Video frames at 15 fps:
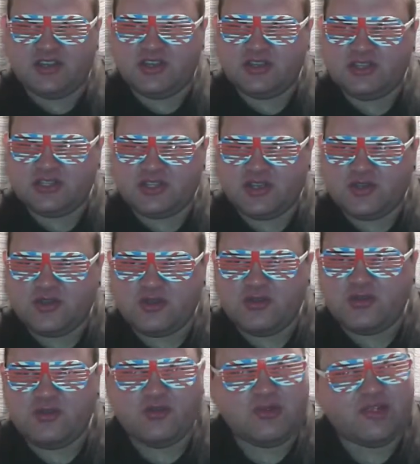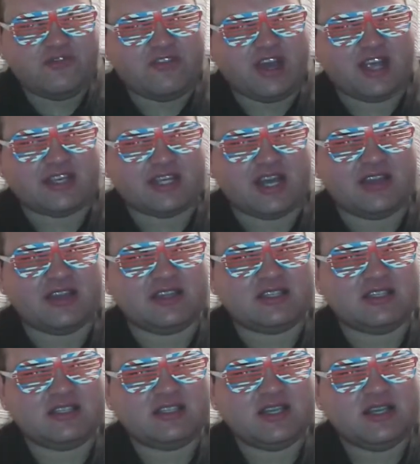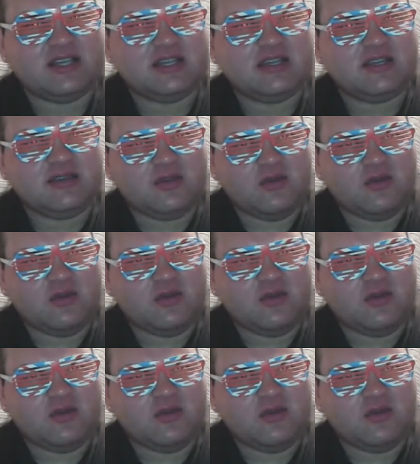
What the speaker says: one of them, but he's not one of them.